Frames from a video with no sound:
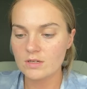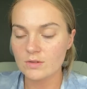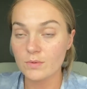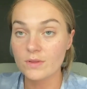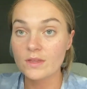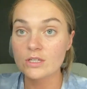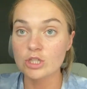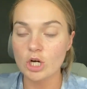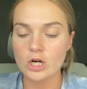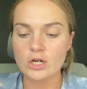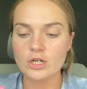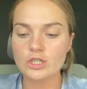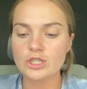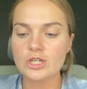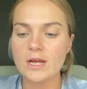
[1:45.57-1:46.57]
With the
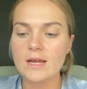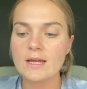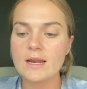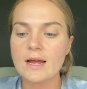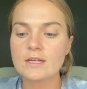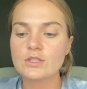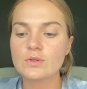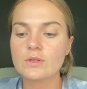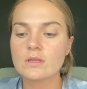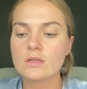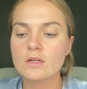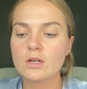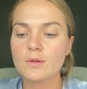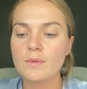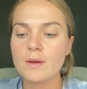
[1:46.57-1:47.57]
darker shade, I do a
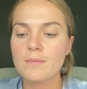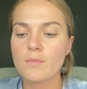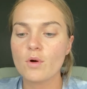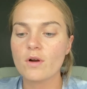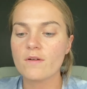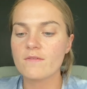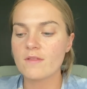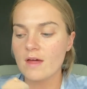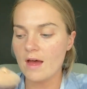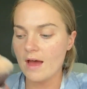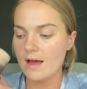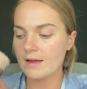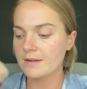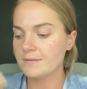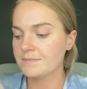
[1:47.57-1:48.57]
little bit more of
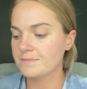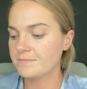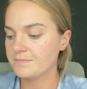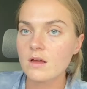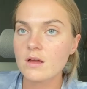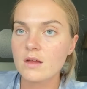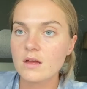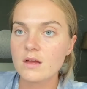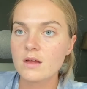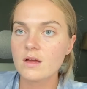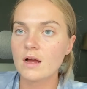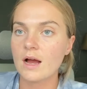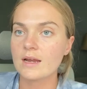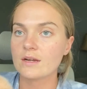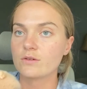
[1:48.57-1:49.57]
that.
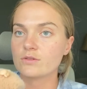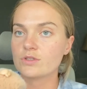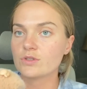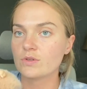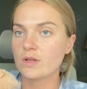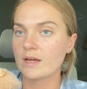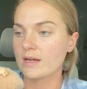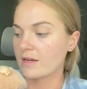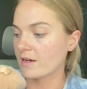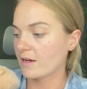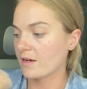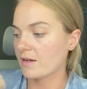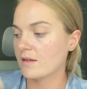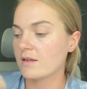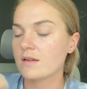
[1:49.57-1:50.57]
I don't do like
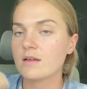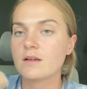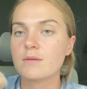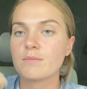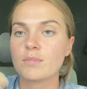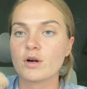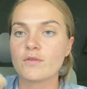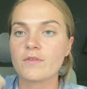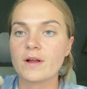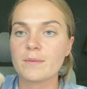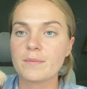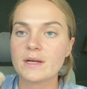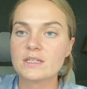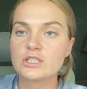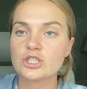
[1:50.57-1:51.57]
a perfect
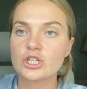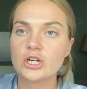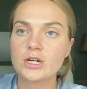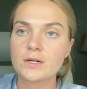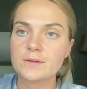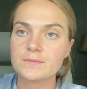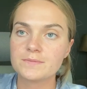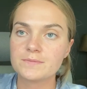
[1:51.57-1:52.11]
mixture.